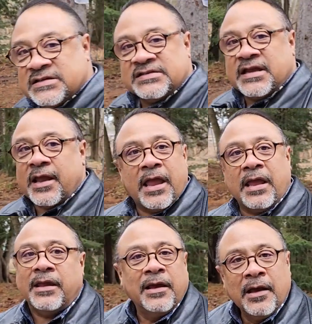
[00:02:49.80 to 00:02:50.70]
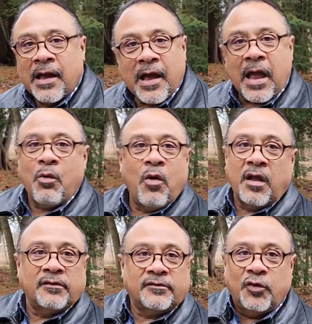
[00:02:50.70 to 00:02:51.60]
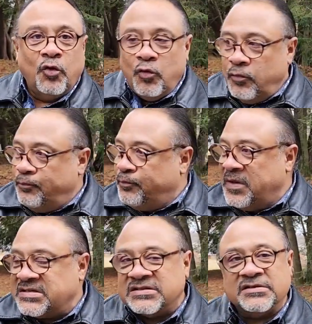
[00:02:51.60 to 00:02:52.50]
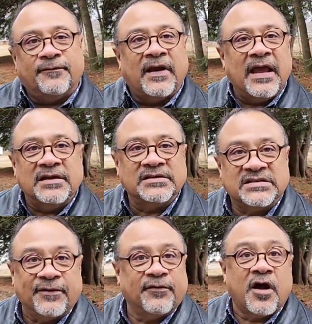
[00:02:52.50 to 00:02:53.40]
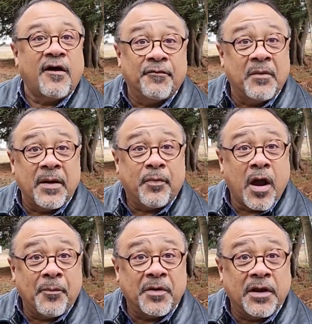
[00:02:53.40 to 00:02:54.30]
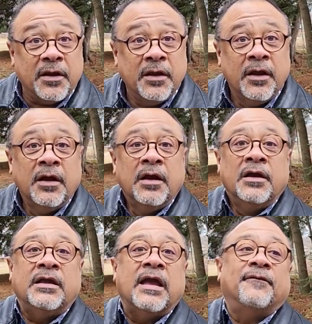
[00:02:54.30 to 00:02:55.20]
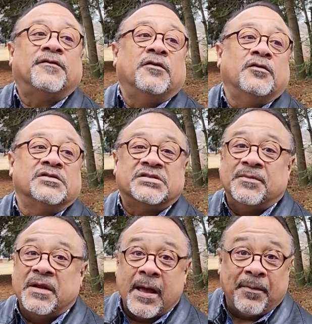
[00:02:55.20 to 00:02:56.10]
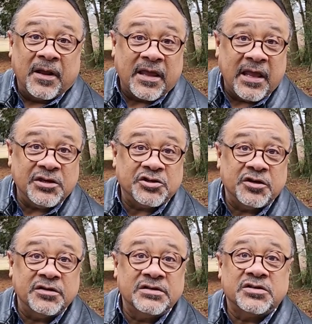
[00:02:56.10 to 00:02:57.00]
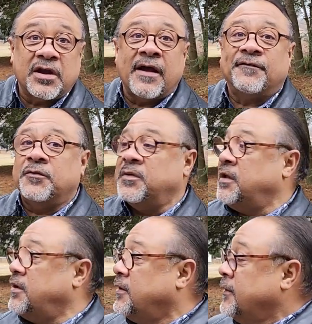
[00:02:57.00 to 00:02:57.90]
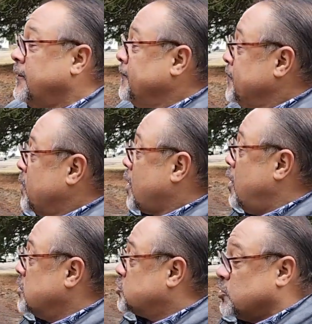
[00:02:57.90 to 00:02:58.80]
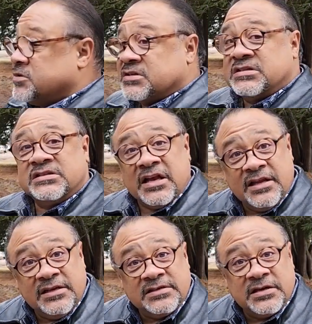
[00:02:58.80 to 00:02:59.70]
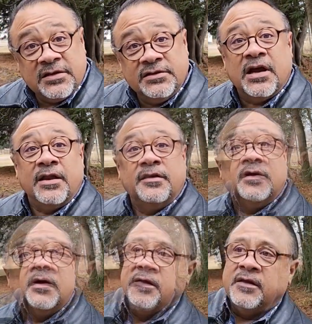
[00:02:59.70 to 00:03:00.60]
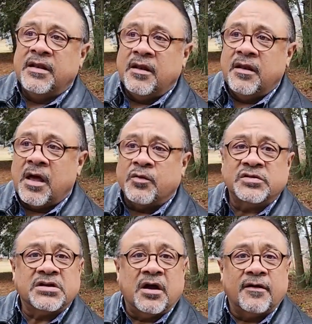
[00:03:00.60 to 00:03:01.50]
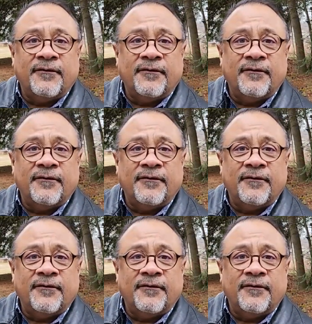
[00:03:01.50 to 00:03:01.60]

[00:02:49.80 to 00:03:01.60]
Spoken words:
to say, hey, I want 2 pieces of land severed off of my property. You have to submit applications. There have to be all sorts of studies done. The Nottawasaga